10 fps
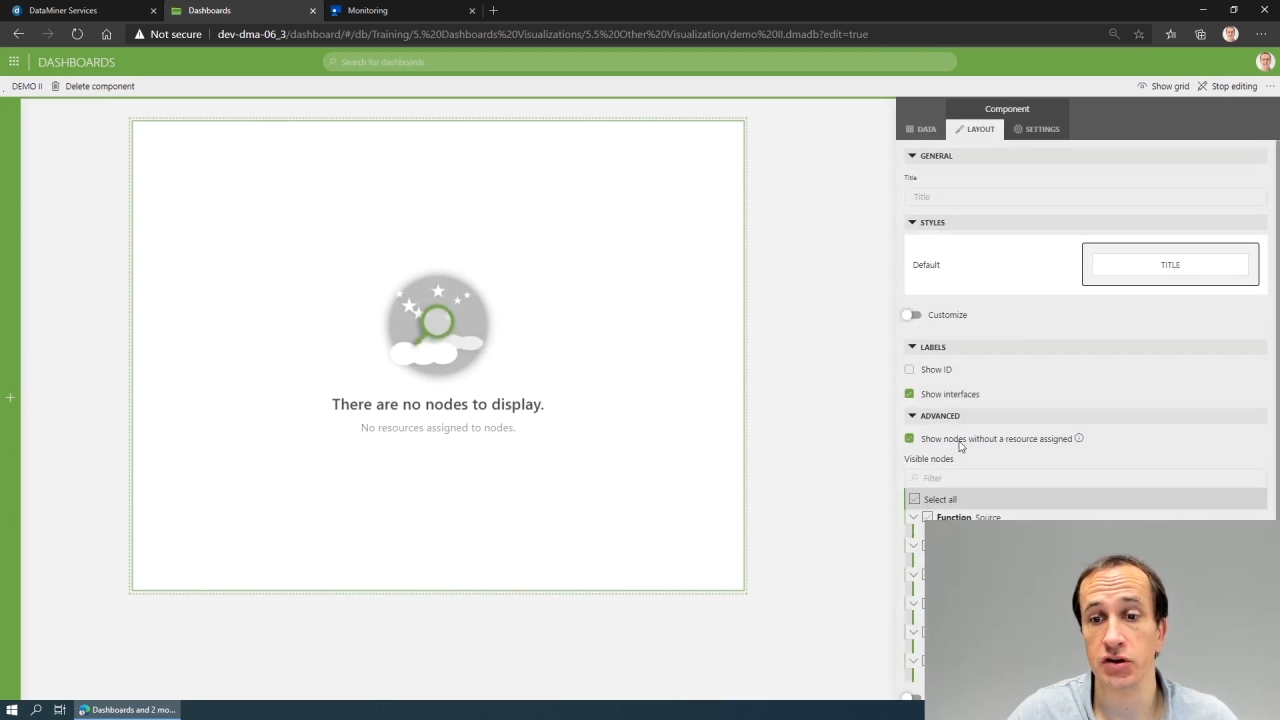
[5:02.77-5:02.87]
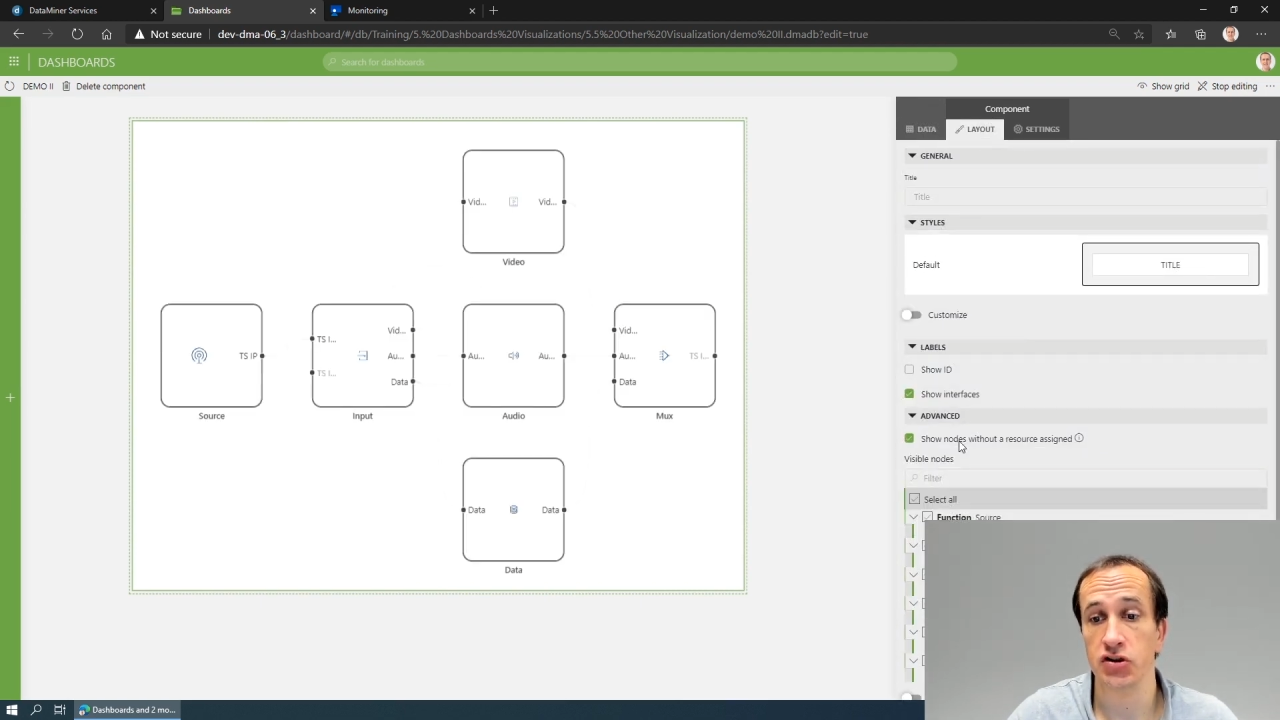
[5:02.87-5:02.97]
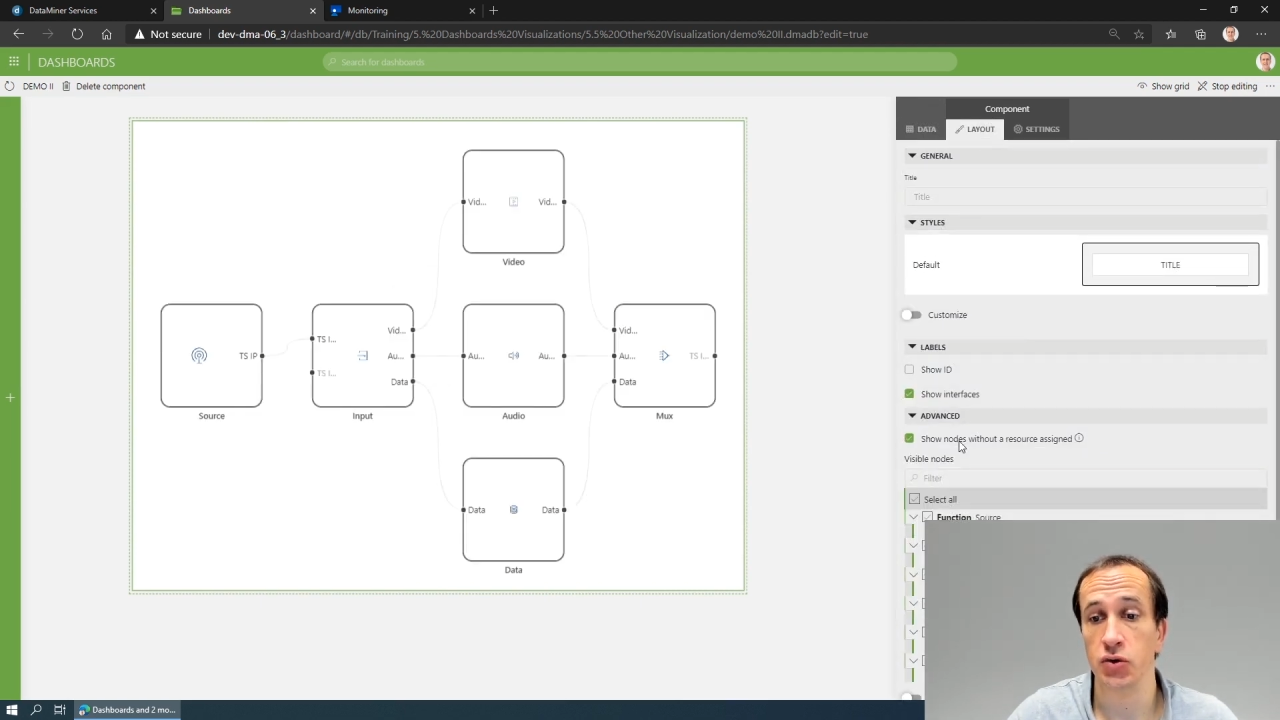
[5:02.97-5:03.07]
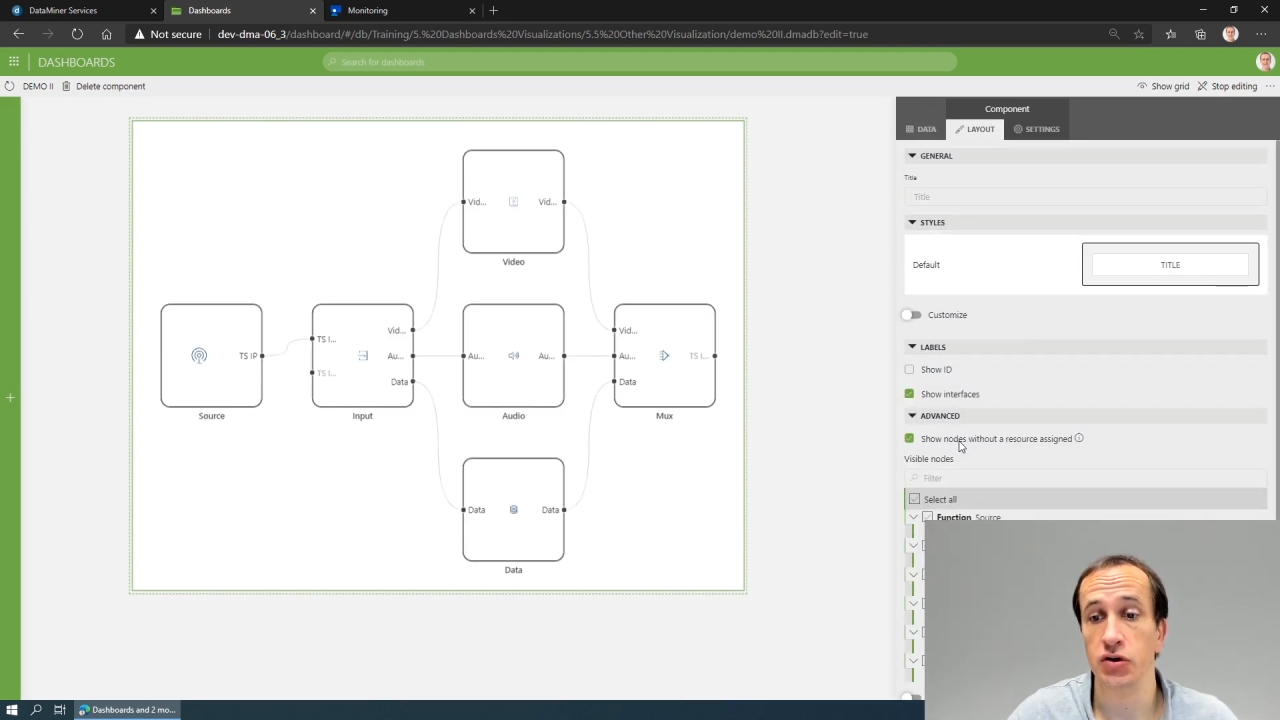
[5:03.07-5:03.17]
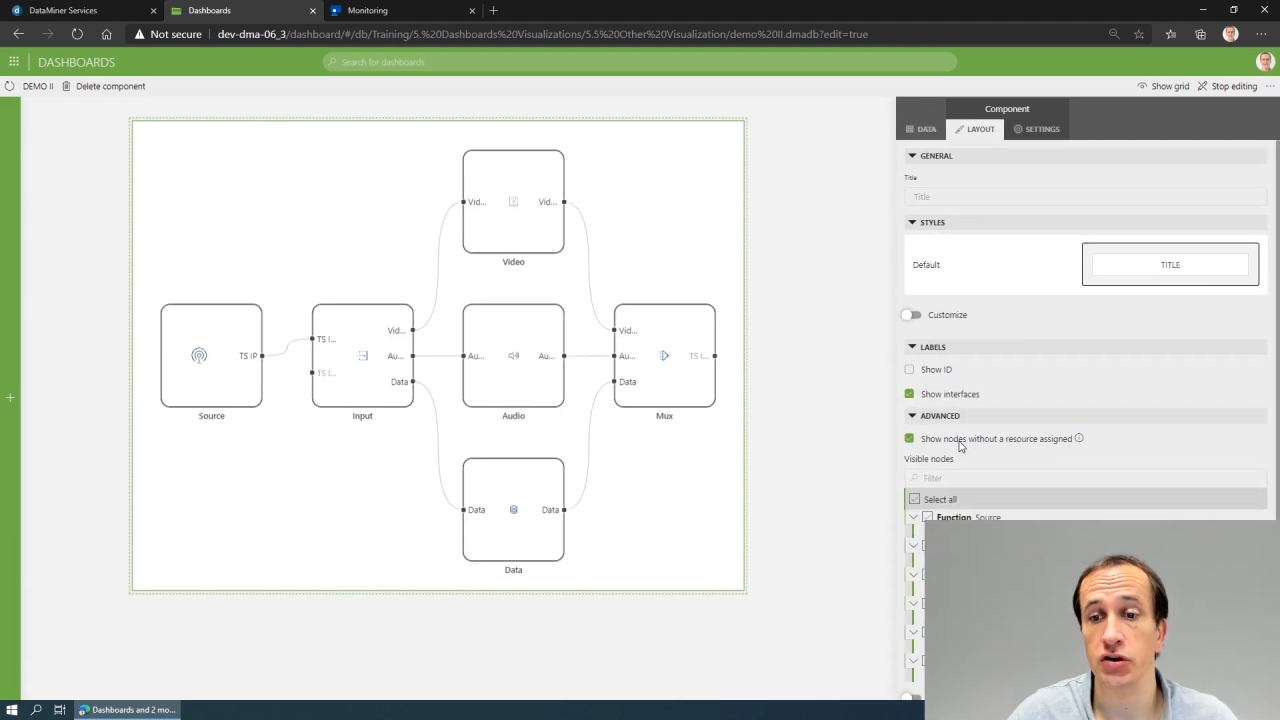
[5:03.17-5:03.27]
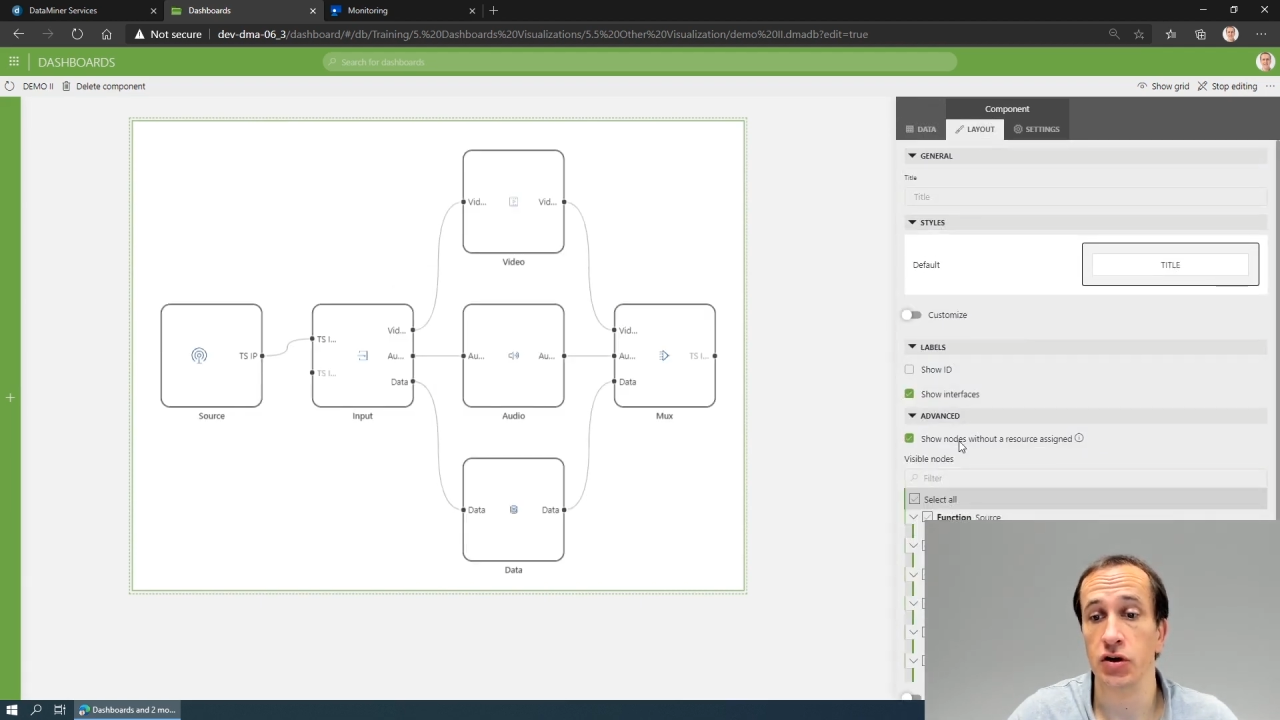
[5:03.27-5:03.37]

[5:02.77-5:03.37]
show the